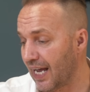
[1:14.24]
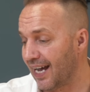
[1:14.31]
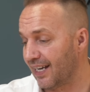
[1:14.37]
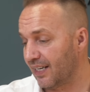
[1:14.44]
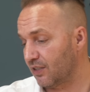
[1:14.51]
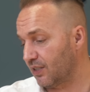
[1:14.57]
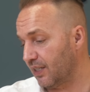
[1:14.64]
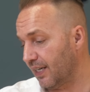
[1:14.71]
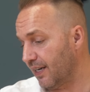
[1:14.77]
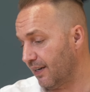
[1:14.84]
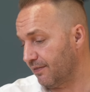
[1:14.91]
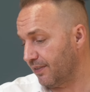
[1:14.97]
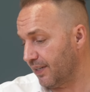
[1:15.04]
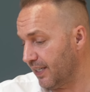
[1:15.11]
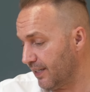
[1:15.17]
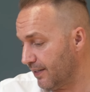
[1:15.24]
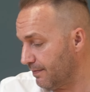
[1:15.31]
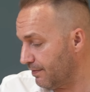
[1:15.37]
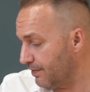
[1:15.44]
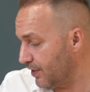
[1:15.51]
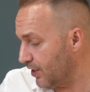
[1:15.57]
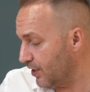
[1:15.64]
I actually have here
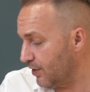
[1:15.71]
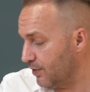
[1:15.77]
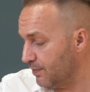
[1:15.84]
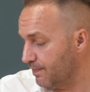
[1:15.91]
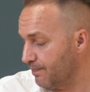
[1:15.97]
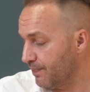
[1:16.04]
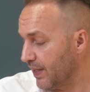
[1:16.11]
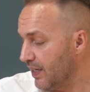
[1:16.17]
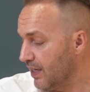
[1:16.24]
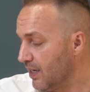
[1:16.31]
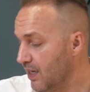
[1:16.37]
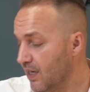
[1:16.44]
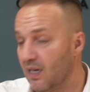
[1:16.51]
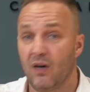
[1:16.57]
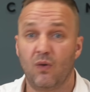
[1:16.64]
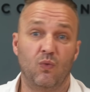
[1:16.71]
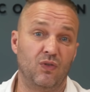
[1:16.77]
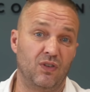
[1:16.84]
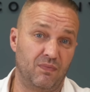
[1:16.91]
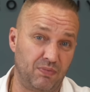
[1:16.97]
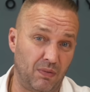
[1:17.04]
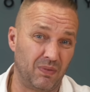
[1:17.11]
for you one
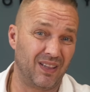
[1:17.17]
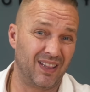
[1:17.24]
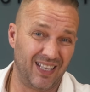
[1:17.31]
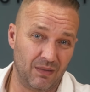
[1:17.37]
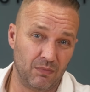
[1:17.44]
of probably the